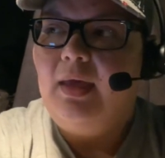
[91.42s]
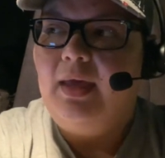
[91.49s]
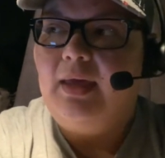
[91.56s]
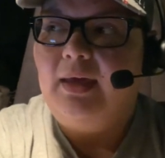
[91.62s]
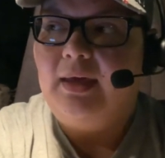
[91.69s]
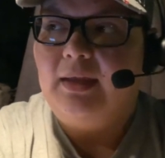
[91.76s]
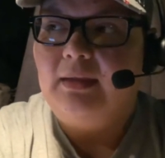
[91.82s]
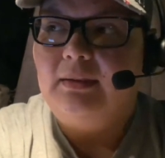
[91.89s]

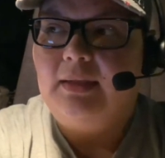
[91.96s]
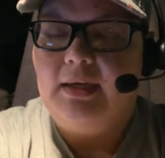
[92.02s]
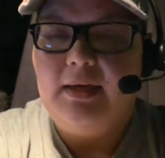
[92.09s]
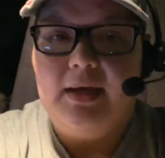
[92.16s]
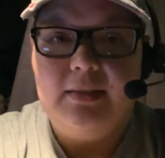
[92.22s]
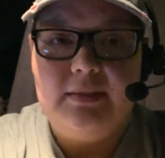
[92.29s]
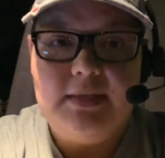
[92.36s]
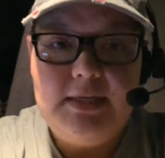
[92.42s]
And they
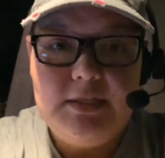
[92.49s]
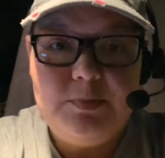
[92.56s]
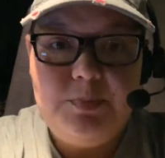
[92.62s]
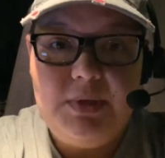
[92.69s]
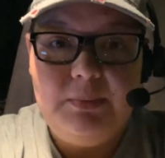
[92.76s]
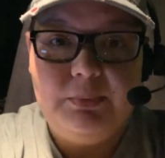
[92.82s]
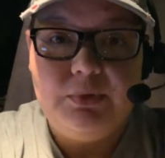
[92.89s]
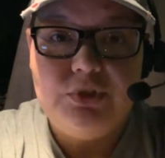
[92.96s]
got these
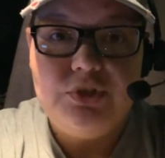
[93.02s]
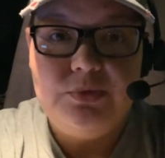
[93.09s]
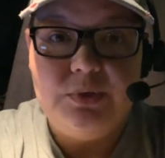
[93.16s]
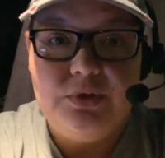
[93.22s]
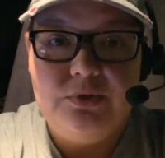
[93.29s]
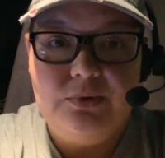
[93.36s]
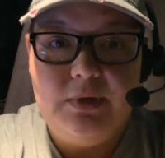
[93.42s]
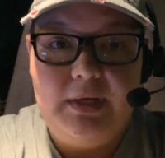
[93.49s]
people to
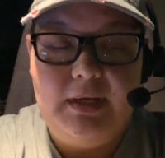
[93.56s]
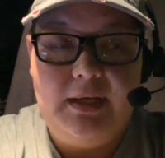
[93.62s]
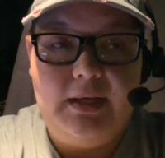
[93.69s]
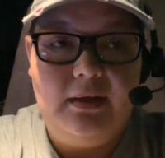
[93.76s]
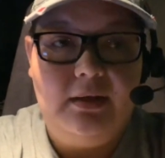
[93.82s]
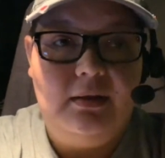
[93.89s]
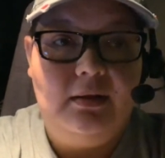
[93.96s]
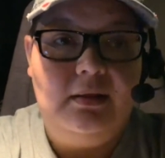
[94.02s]

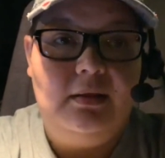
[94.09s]
agree